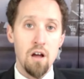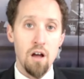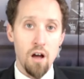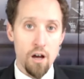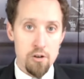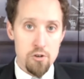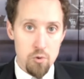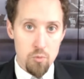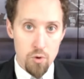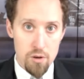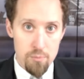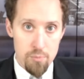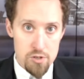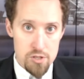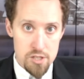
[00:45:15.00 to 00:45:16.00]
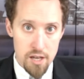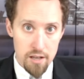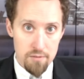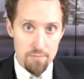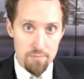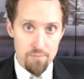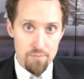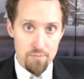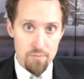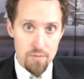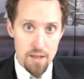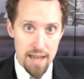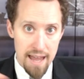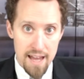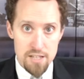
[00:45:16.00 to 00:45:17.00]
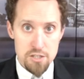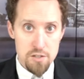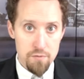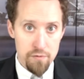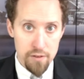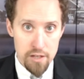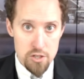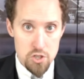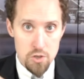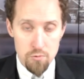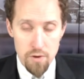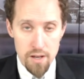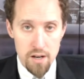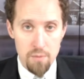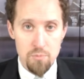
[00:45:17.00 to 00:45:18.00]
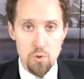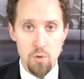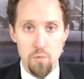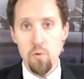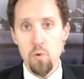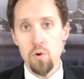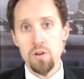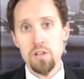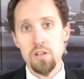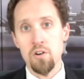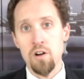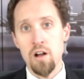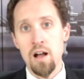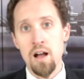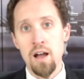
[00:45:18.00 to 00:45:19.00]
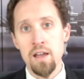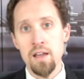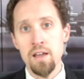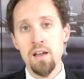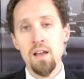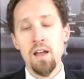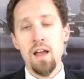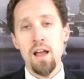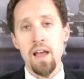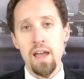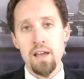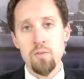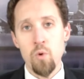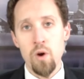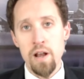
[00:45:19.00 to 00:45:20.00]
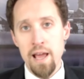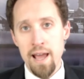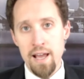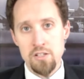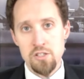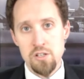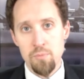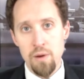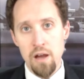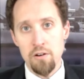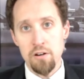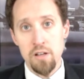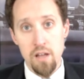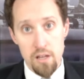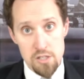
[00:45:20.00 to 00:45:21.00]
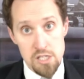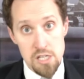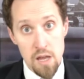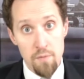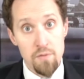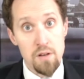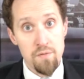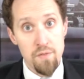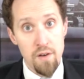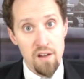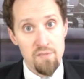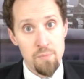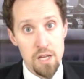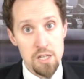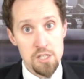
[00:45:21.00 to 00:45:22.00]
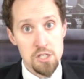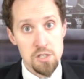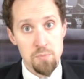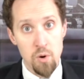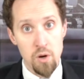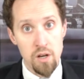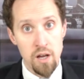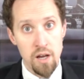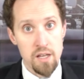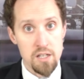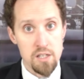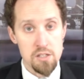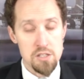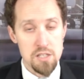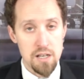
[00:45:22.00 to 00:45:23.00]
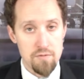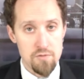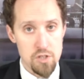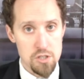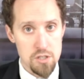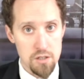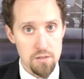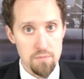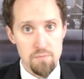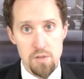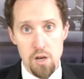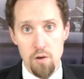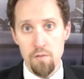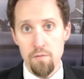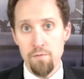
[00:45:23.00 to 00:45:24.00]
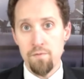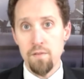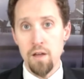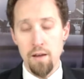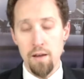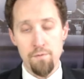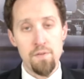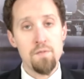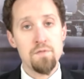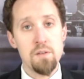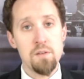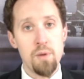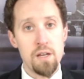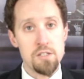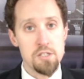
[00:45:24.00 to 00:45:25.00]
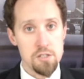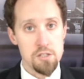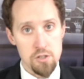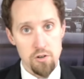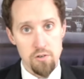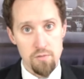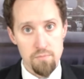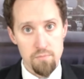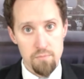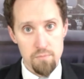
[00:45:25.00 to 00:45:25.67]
under one percent as inflation ran up to a 40-year high. And when asked about a, a 75 basis point hike instead of just a you know 50 basis or